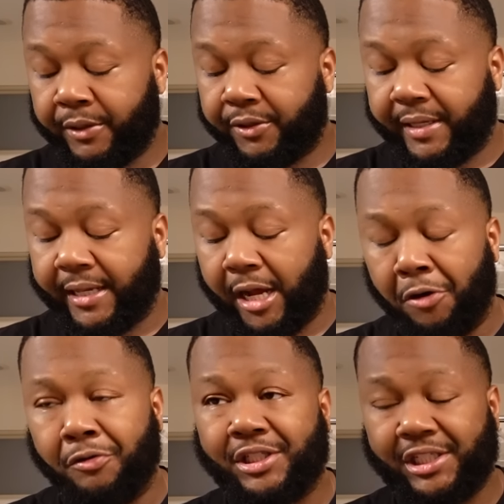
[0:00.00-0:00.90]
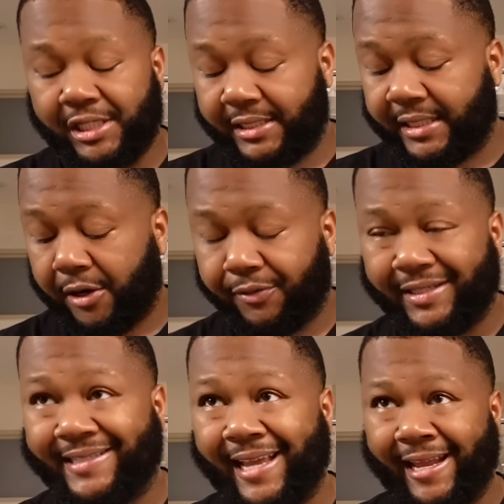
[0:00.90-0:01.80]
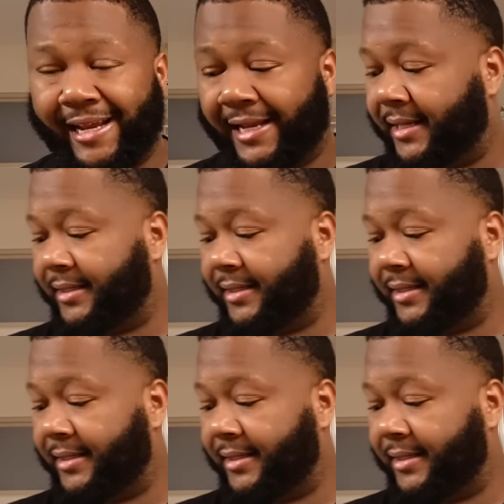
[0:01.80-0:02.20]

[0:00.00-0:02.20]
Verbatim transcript: You get old, your shit start receding,